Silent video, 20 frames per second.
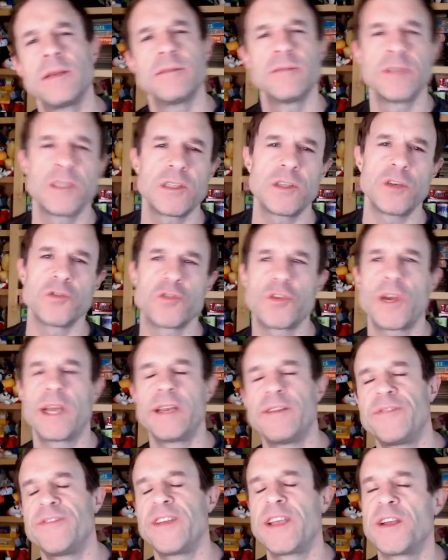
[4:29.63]
Still
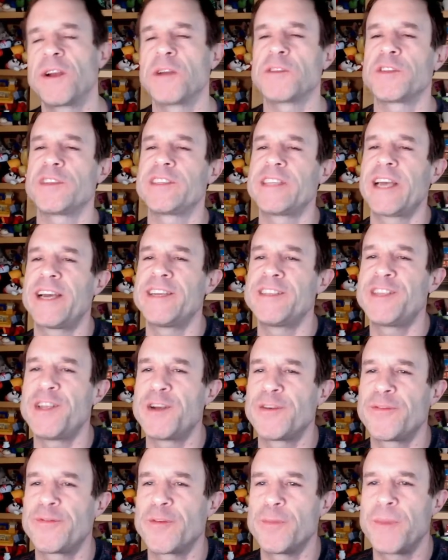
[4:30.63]
trying to figure out the size
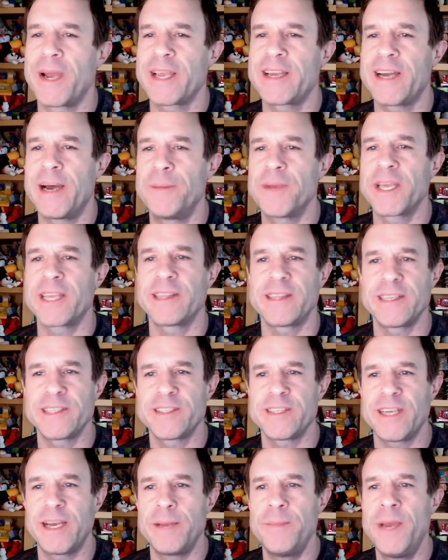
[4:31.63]
here for my comic at
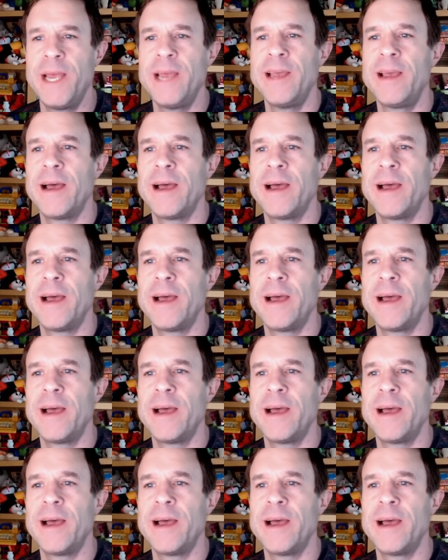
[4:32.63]
this time.